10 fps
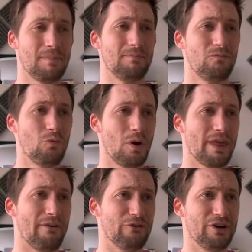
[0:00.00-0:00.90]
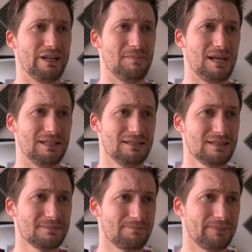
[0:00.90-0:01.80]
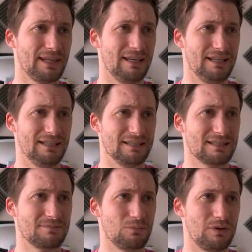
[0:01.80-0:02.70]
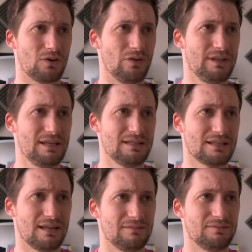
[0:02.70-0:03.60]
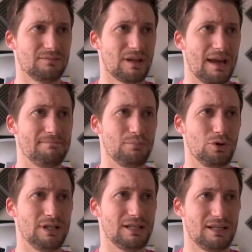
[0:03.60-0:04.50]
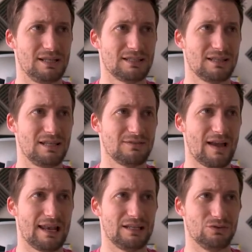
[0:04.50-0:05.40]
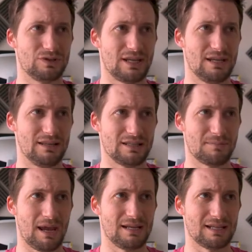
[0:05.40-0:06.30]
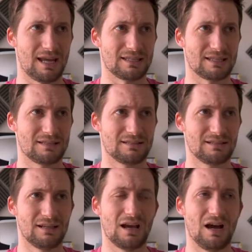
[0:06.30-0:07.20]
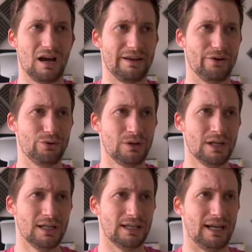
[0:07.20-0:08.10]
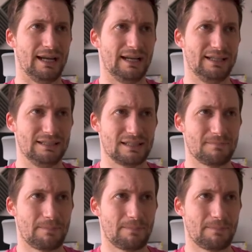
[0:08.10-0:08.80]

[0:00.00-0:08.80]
what that really means is we've got these endpoint, these values here, this pay test IO, and